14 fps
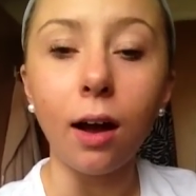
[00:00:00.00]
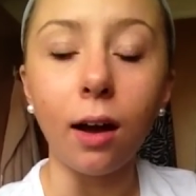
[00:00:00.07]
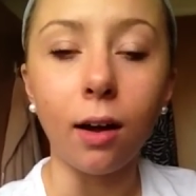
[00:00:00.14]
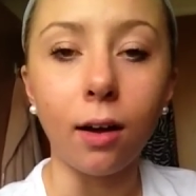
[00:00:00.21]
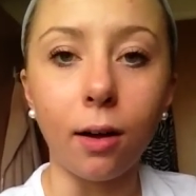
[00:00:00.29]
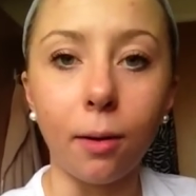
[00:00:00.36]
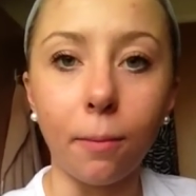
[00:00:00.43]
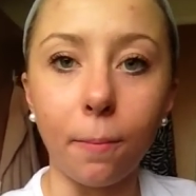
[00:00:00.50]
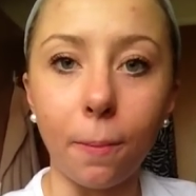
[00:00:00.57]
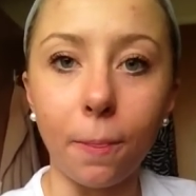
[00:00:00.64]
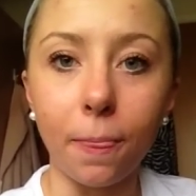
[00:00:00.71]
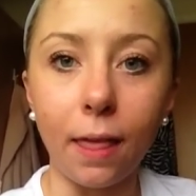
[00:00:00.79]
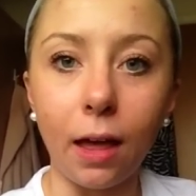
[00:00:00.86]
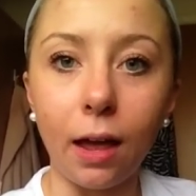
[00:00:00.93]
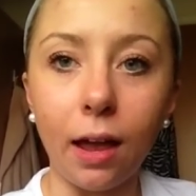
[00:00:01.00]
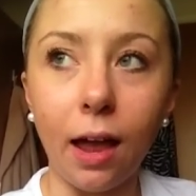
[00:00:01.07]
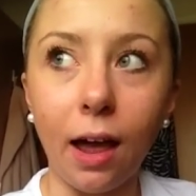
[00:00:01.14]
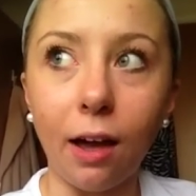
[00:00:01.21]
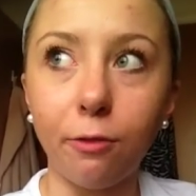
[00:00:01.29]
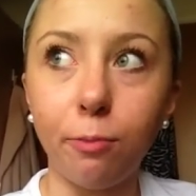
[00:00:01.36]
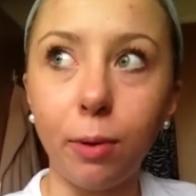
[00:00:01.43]
I
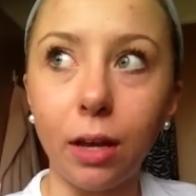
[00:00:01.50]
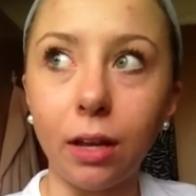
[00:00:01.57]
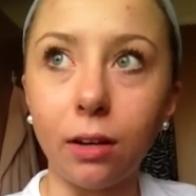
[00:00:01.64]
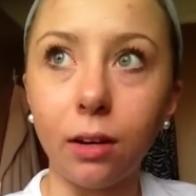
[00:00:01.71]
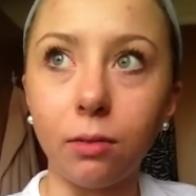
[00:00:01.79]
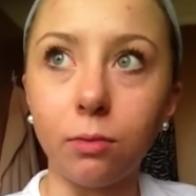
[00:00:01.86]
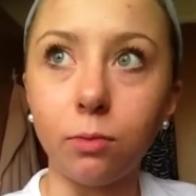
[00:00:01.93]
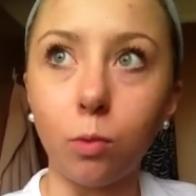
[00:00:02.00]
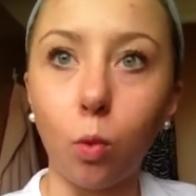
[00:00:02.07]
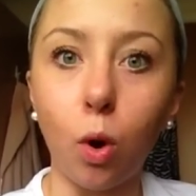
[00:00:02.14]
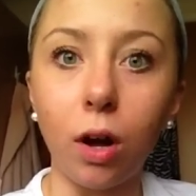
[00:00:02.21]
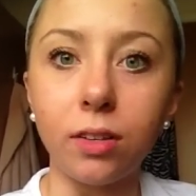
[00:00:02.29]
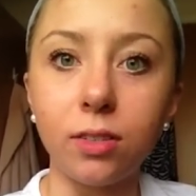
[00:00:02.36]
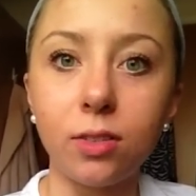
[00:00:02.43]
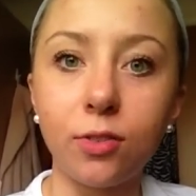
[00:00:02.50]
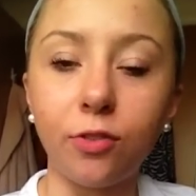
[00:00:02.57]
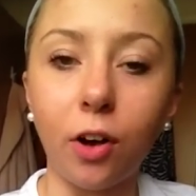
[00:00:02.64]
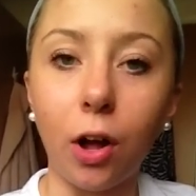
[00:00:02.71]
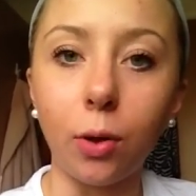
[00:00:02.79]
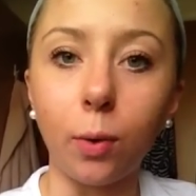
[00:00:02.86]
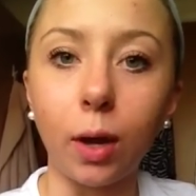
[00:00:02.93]
have been and was
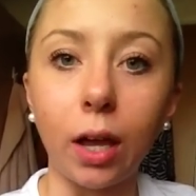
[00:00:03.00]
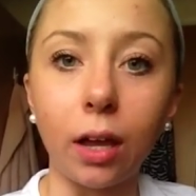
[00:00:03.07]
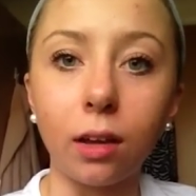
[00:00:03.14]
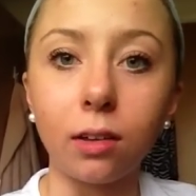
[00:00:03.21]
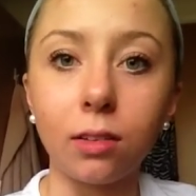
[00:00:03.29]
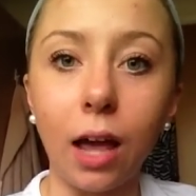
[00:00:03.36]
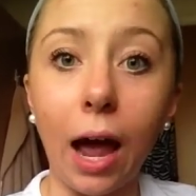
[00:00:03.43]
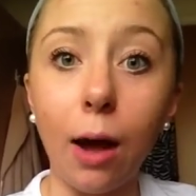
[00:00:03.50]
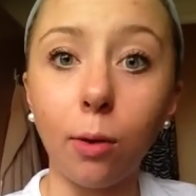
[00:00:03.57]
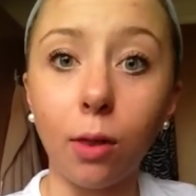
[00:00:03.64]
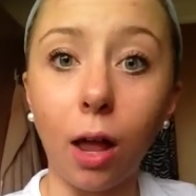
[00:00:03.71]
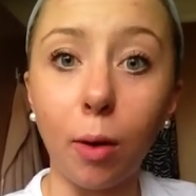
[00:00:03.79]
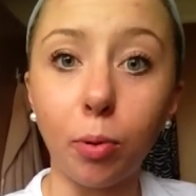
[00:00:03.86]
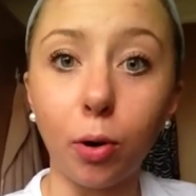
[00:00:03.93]
following Outlaw